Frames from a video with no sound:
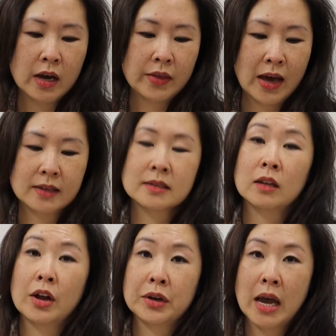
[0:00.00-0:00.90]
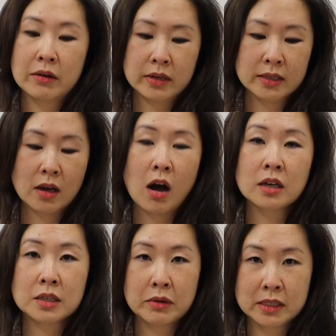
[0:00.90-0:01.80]
that Solano County is
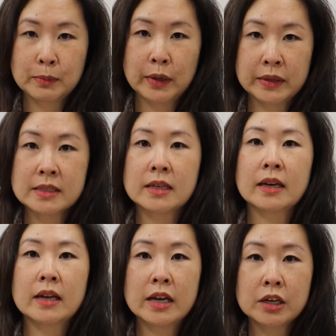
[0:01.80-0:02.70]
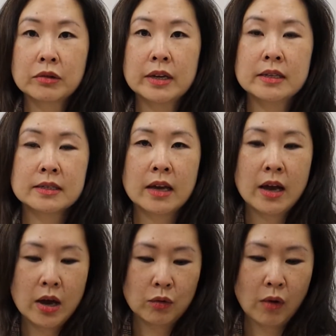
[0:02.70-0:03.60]
also experiencing an
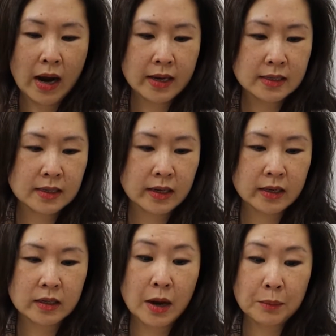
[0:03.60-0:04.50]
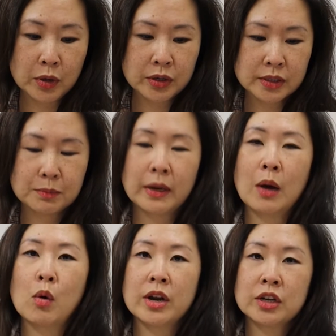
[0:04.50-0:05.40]
rise in numbers, but
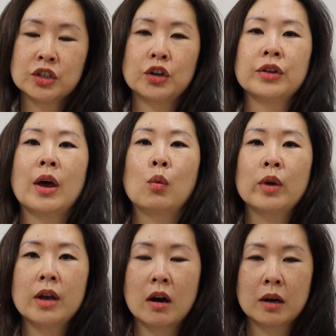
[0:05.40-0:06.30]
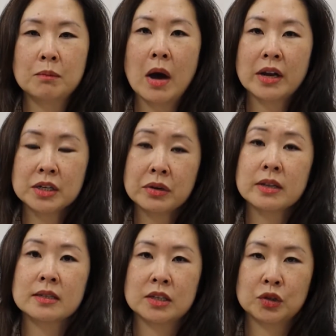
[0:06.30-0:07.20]
I want to assure you that we are
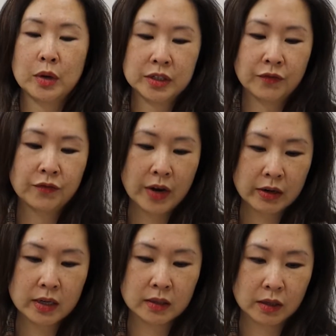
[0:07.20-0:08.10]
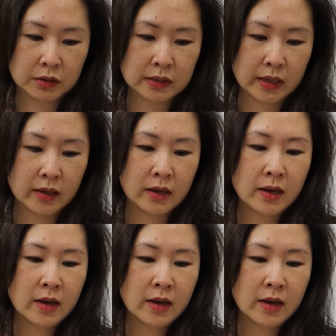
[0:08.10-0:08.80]
monitoring the situation very closely.